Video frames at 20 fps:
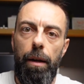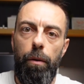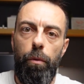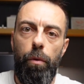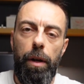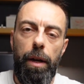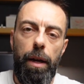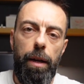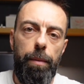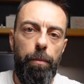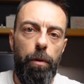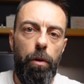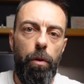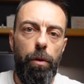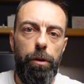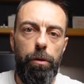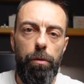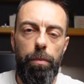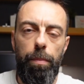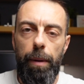what I'm
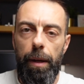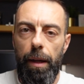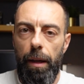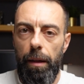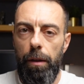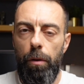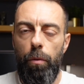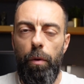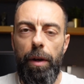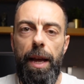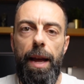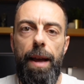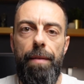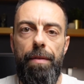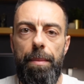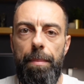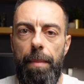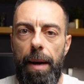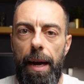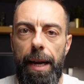going to build, what I
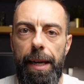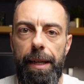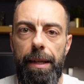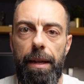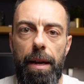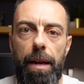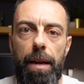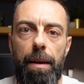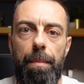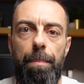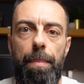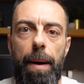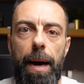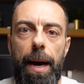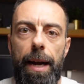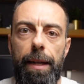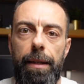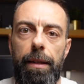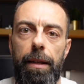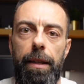have in mind,
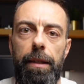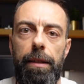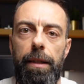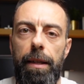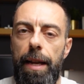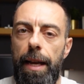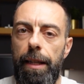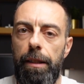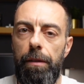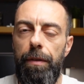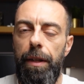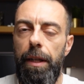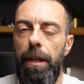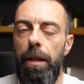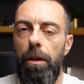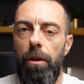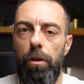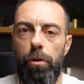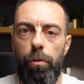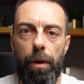but in the next
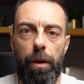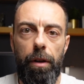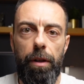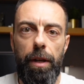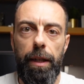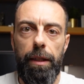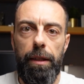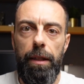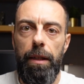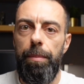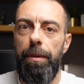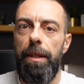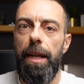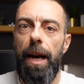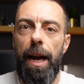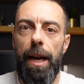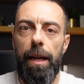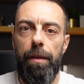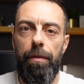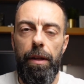videos we're gonna deep
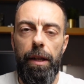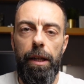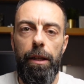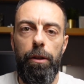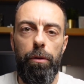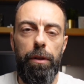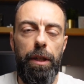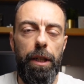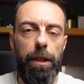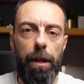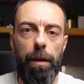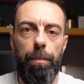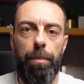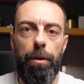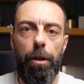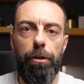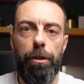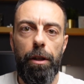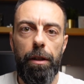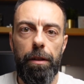dive into the entire
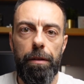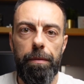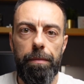project.